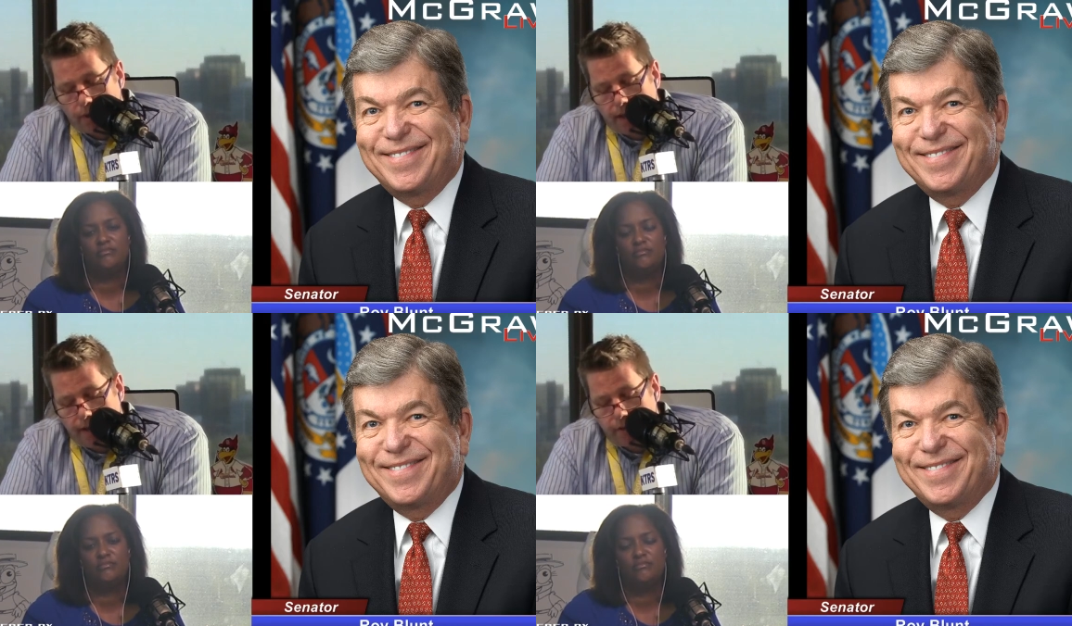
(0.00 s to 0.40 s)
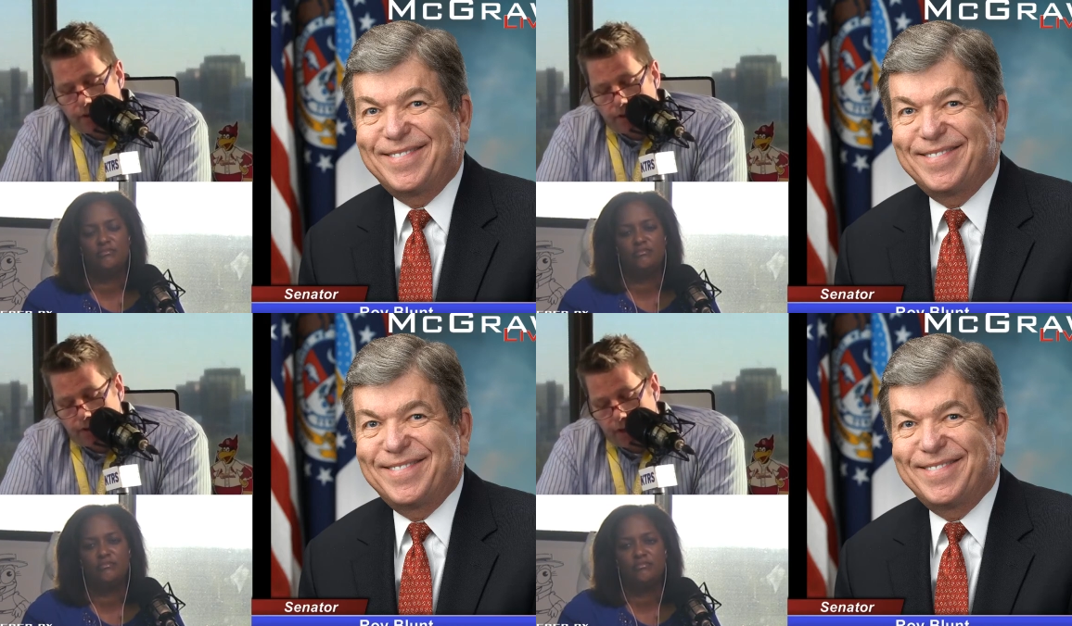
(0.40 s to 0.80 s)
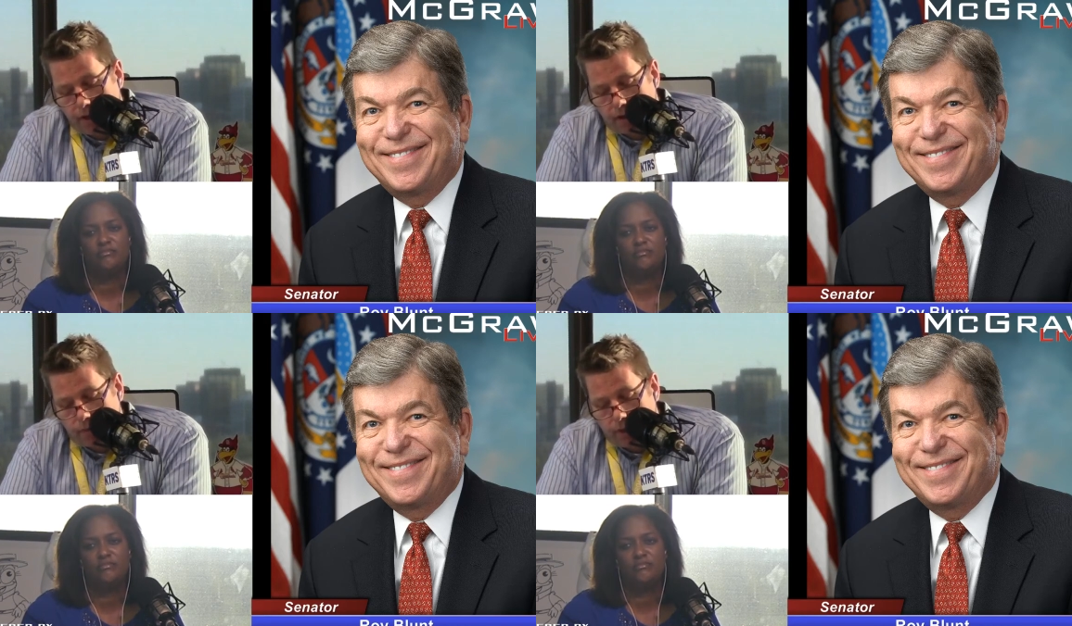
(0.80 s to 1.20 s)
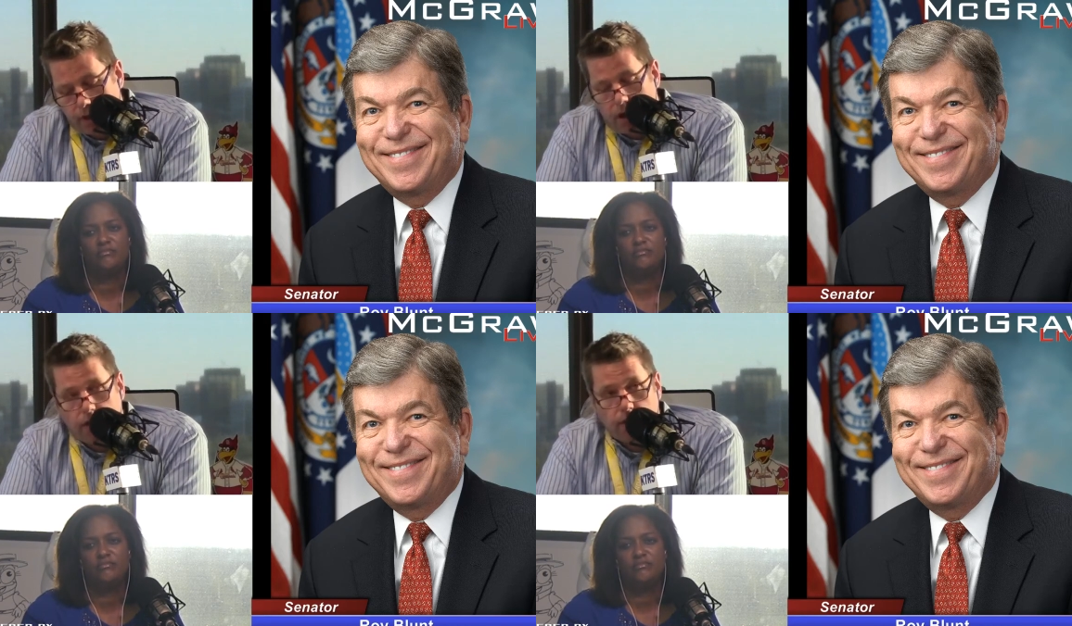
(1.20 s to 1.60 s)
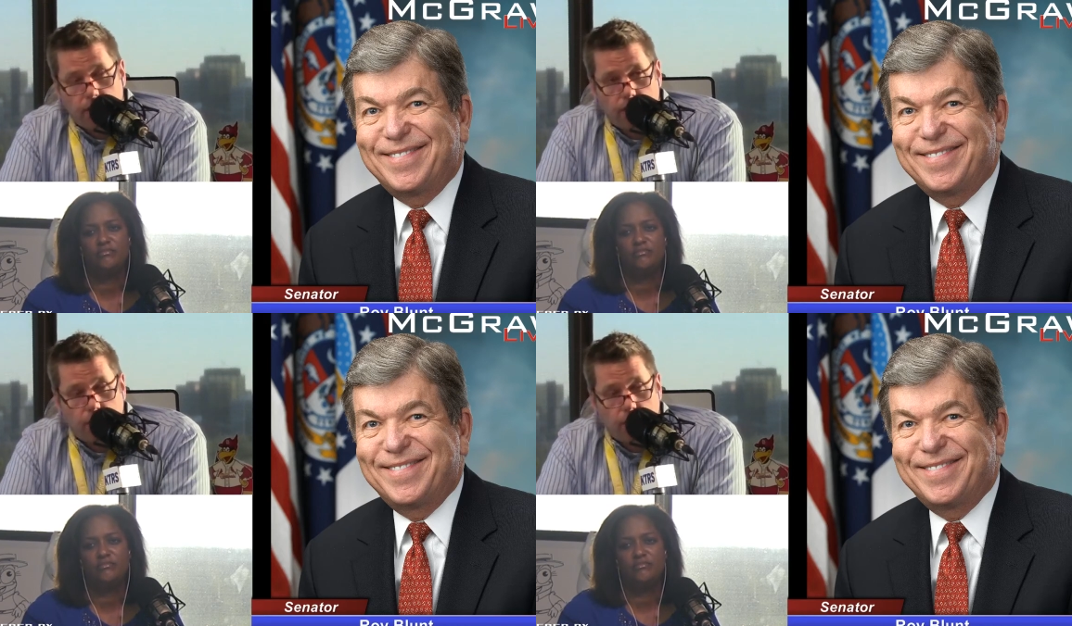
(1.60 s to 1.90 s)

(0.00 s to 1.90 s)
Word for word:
Speaker 1: we have you, do you think we all? Uh,